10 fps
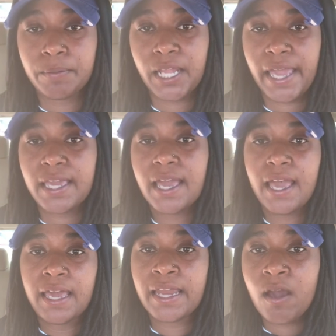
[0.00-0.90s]
play
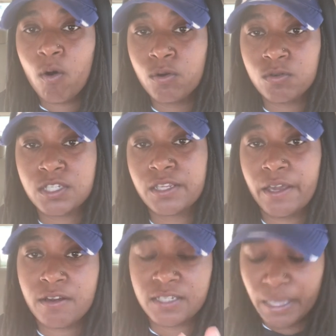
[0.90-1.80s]
and they hold on to
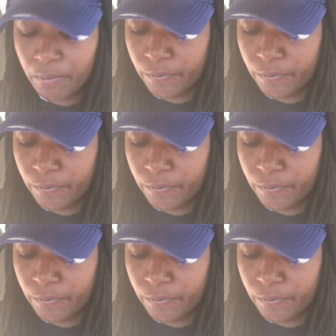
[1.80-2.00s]
theirs, they